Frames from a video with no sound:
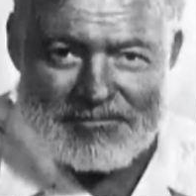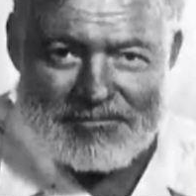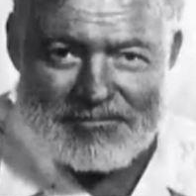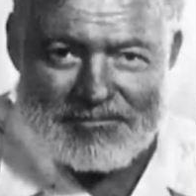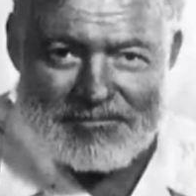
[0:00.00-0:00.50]

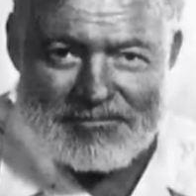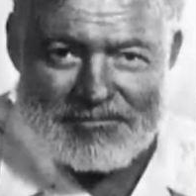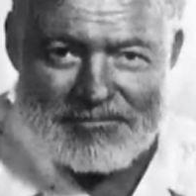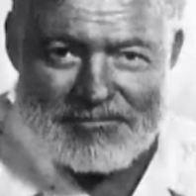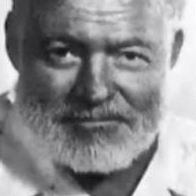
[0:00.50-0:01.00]

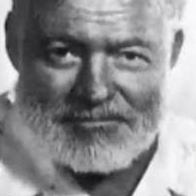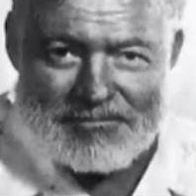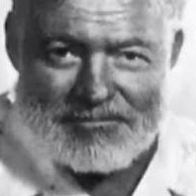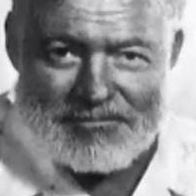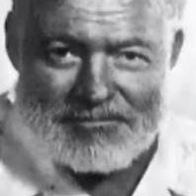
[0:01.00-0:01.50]

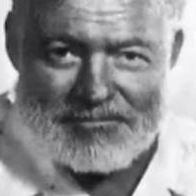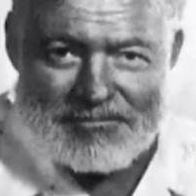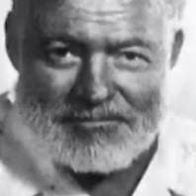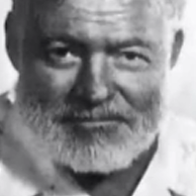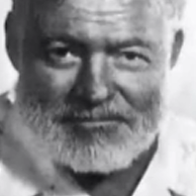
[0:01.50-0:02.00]

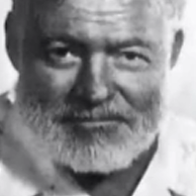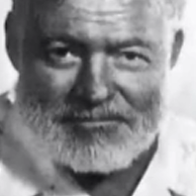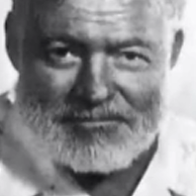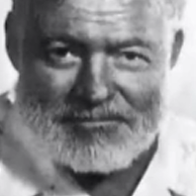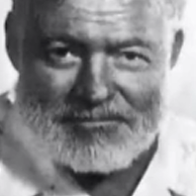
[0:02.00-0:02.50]

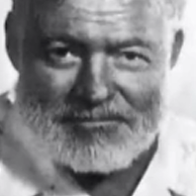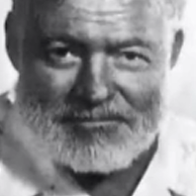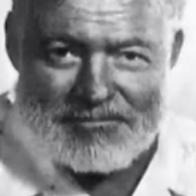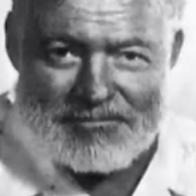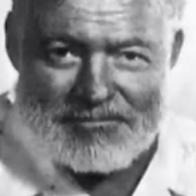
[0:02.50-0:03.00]

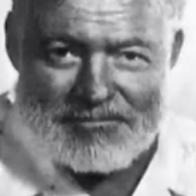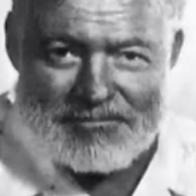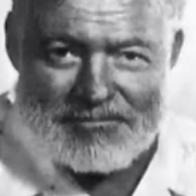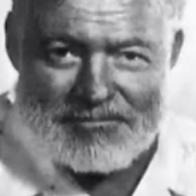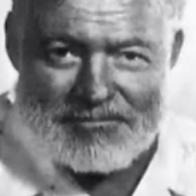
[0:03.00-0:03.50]

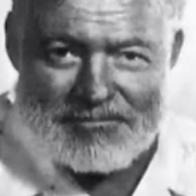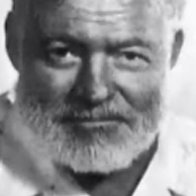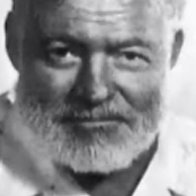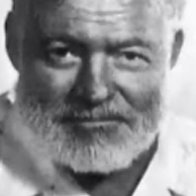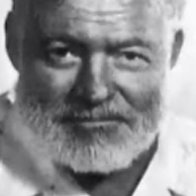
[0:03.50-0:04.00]

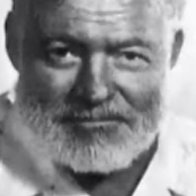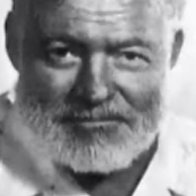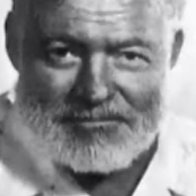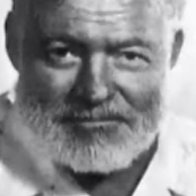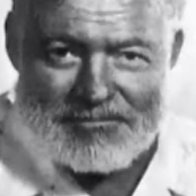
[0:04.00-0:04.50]

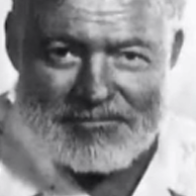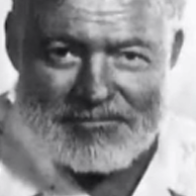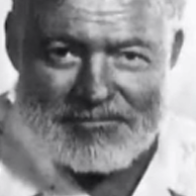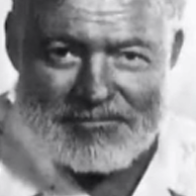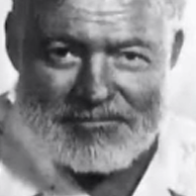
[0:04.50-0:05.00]

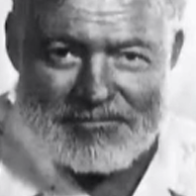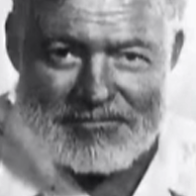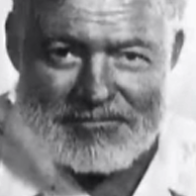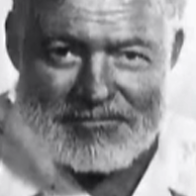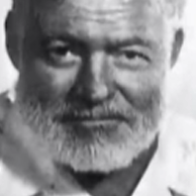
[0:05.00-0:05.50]

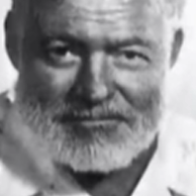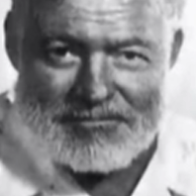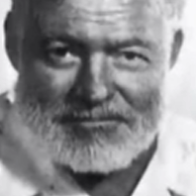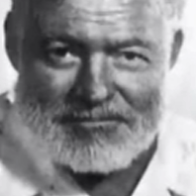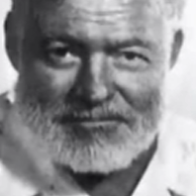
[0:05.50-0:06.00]

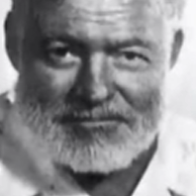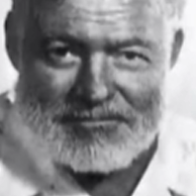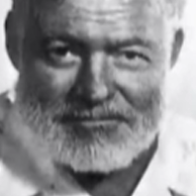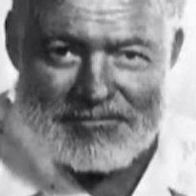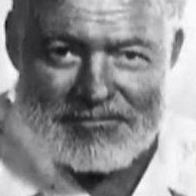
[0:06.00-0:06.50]

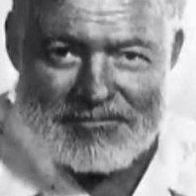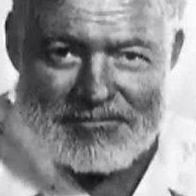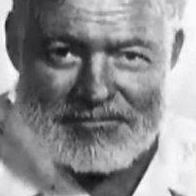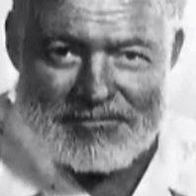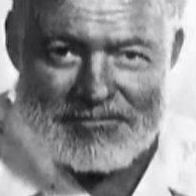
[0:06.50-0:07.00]

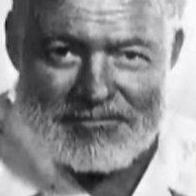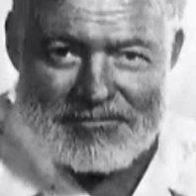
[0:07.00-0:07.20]
This person isn't speaking.